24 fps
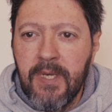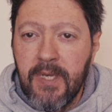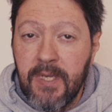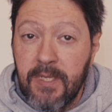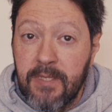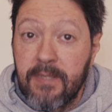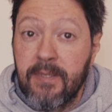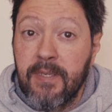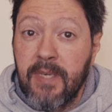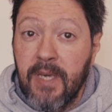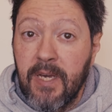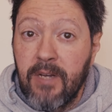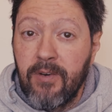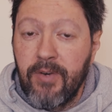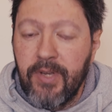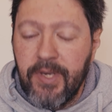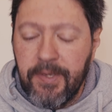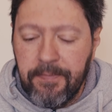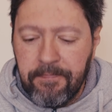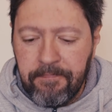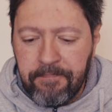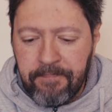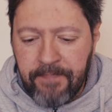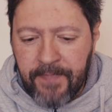It's
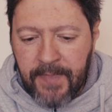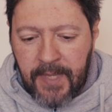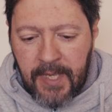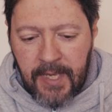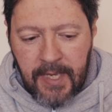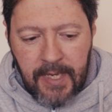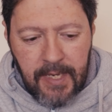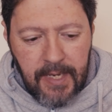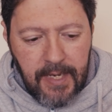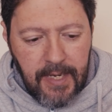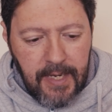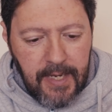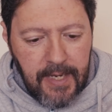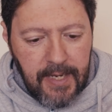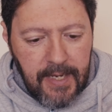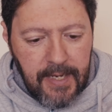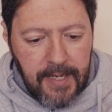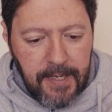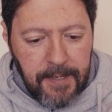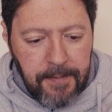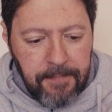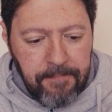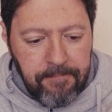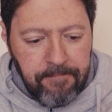scary.
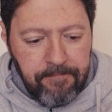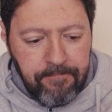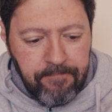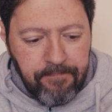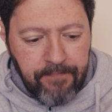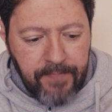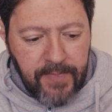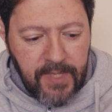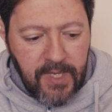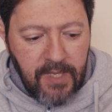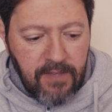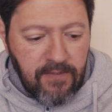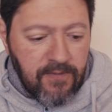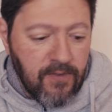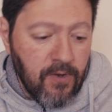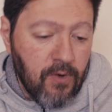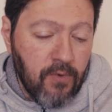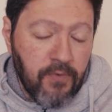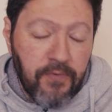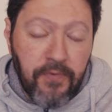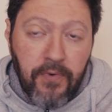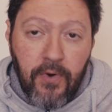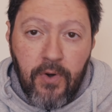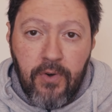And
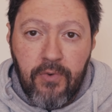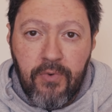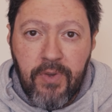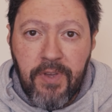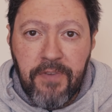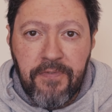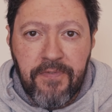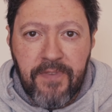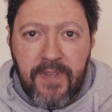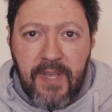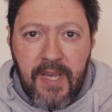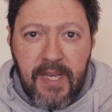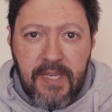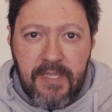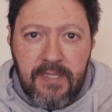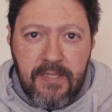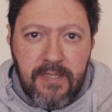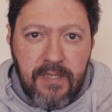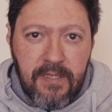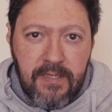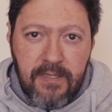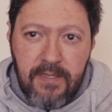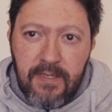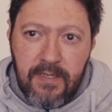so for reef tanks
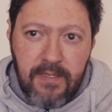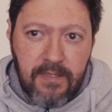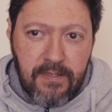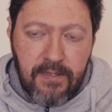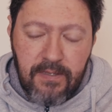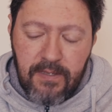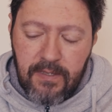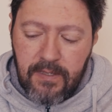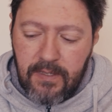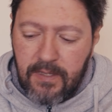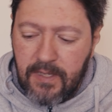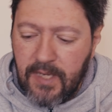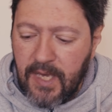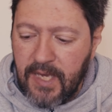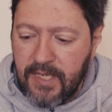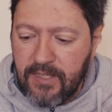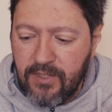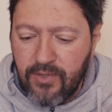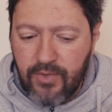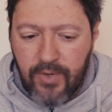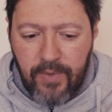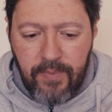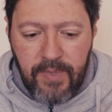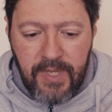this is
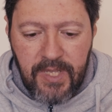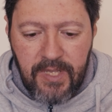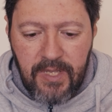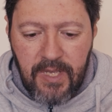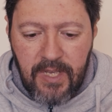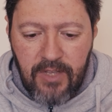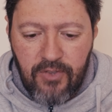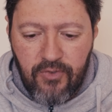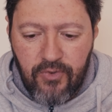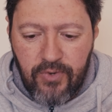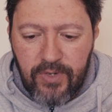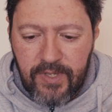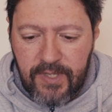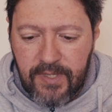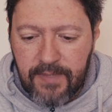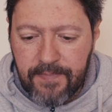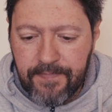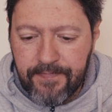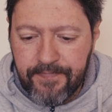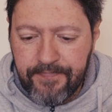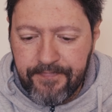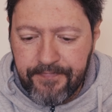extremely dangerous.